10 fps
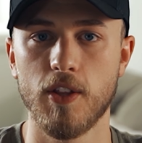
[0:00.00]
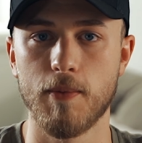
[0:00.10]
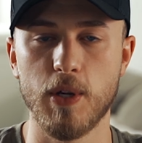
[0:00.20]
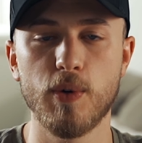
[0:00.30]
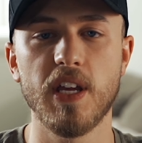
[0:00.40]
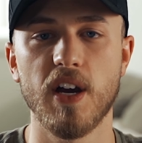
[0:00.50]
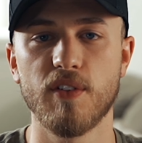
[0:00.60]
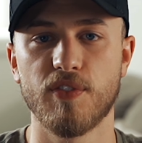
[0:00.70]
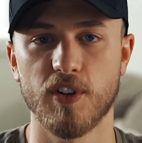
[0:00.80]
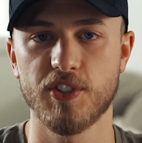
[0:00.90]
The beauty
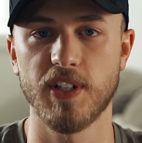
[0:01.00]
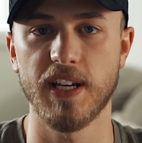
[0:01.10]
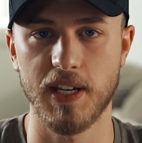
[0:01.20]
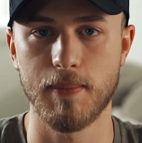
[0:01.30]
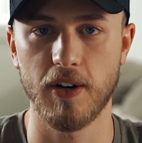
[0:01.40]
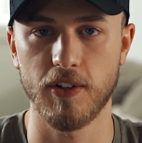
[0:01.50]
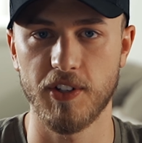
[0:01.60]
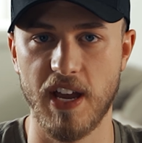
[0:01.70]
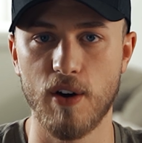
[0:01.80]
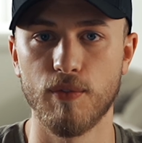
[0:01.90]
of First Lite apparel
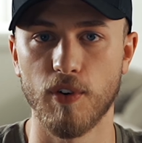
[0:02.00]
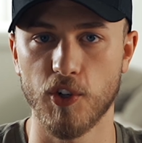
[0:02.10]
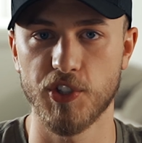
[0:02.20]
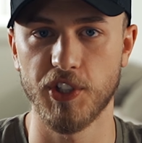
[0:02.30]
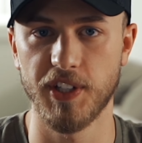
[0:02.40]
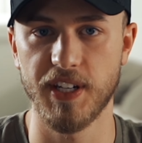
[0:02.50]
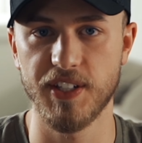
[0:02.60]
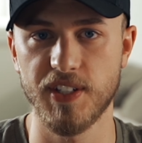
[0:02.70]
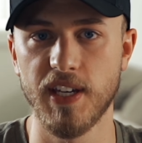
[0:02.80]
is how versatile it is.